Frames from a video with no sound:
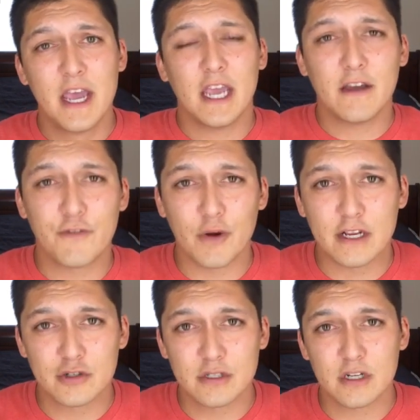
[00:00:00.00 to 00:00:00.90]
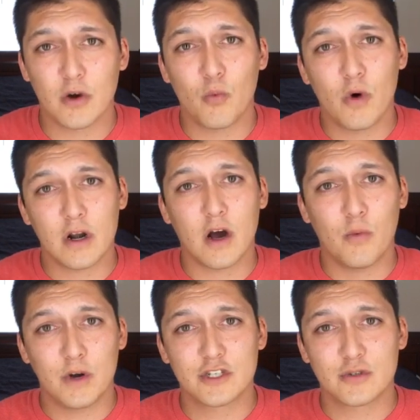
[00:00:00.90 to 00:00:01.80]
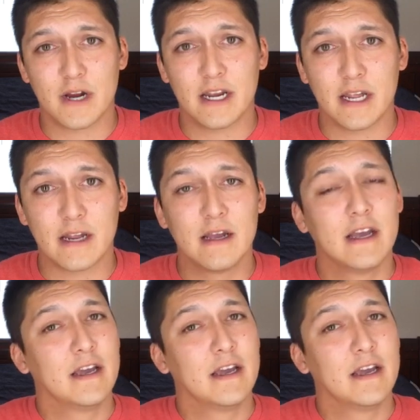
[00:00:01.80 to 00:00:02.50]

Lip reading: if you're interested in one-on-one training.